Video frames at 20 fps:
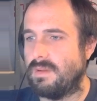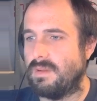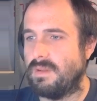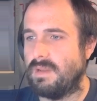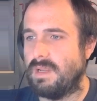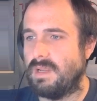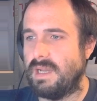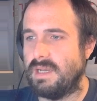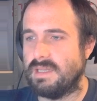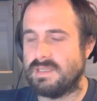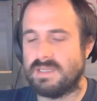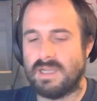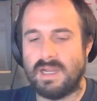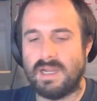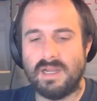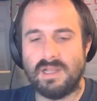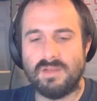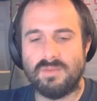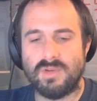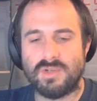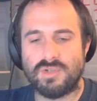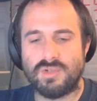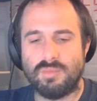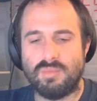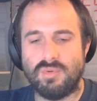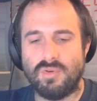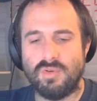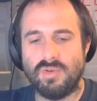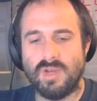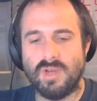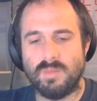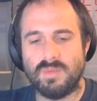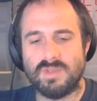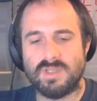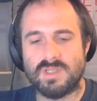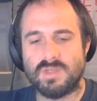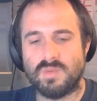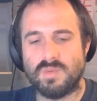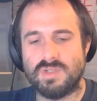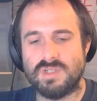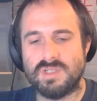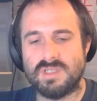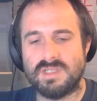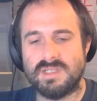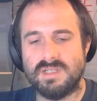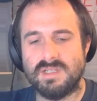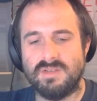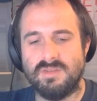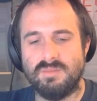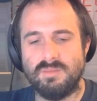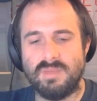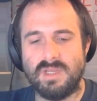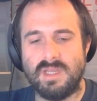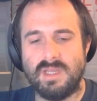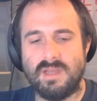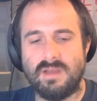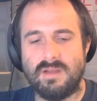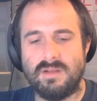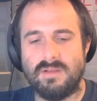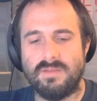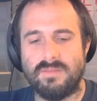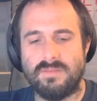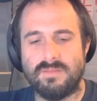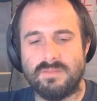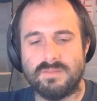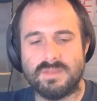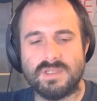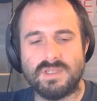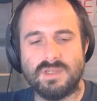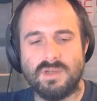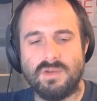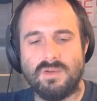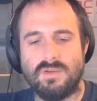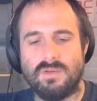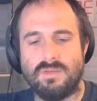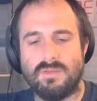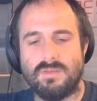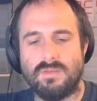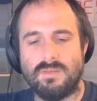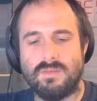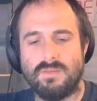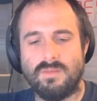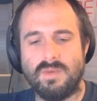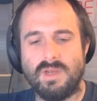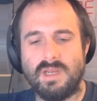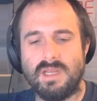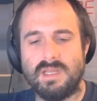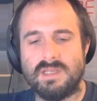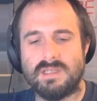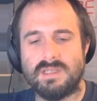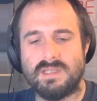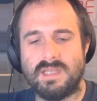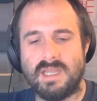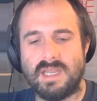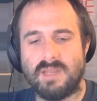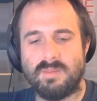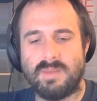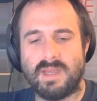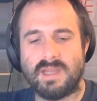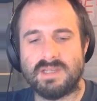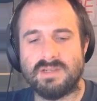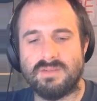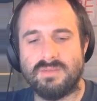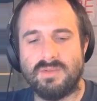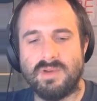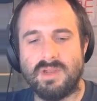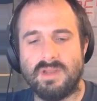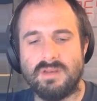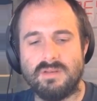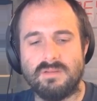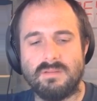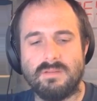and it's INLretro Pro now, but the switch is still in BL. So we need to take it back to run.